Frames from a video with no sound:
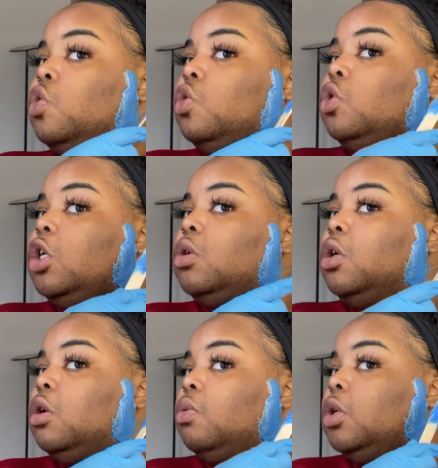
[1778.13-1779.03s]
So that's why
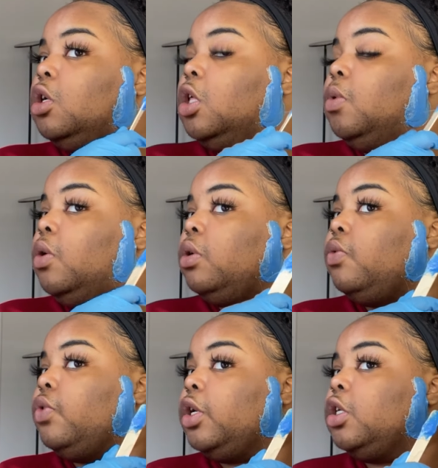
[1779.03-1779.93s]
you don't want to keep going
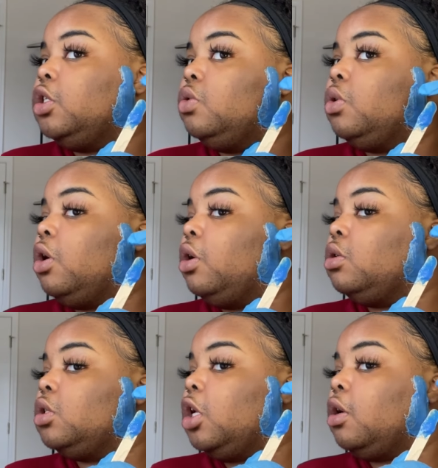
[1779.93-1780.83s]
over it, because you'll
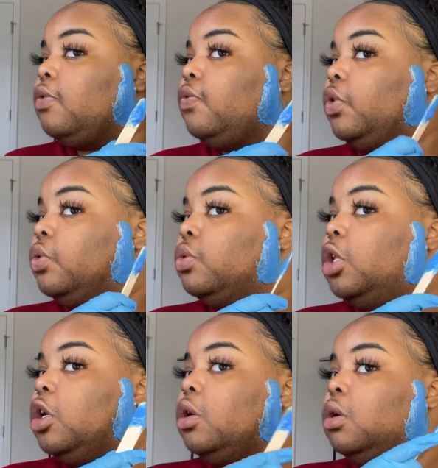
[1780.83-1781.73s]
cause like a fold
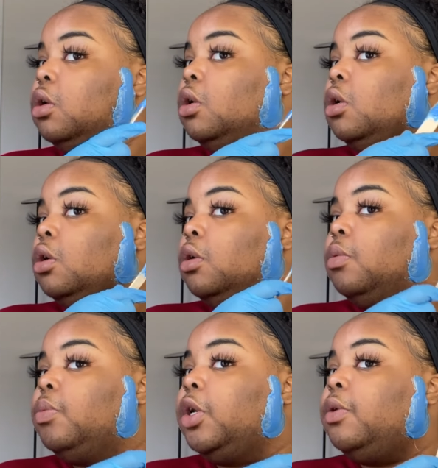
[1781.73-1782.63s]
there.
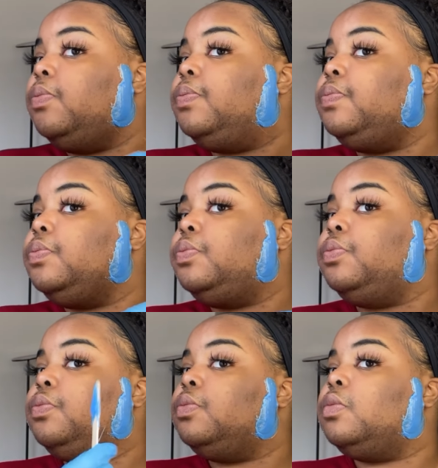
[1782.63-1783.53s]
But
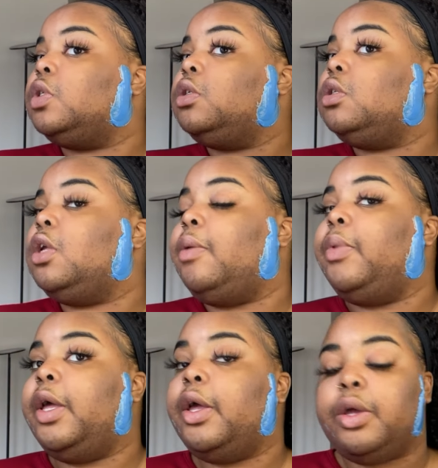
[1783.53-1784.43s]
it's not
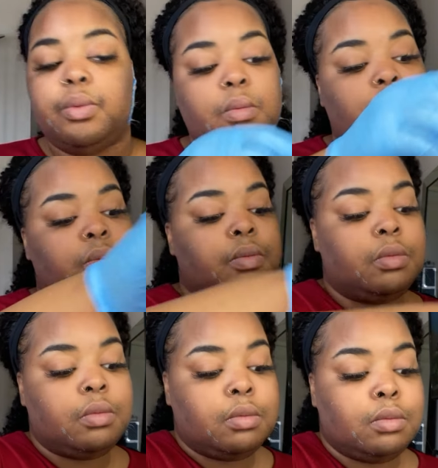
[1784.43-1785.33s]
bad.
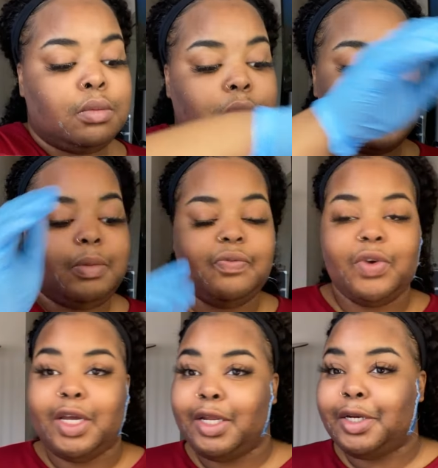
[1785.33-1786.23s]
Let me
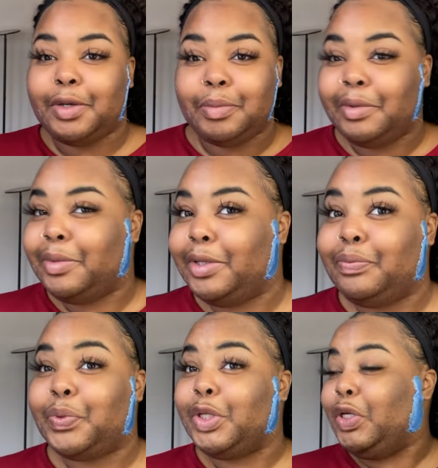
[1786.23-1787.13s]
find out my
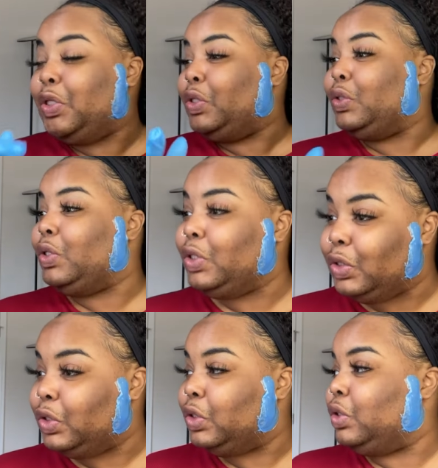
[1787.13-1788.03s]
mother
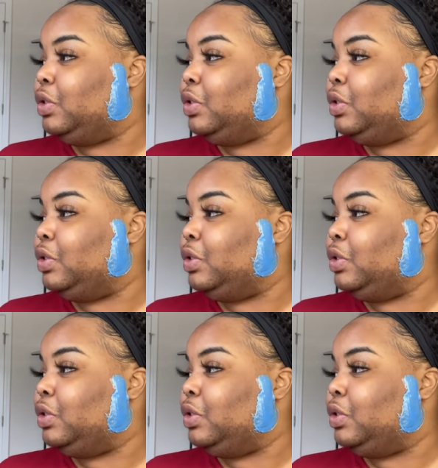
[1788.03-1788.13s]
esthetician.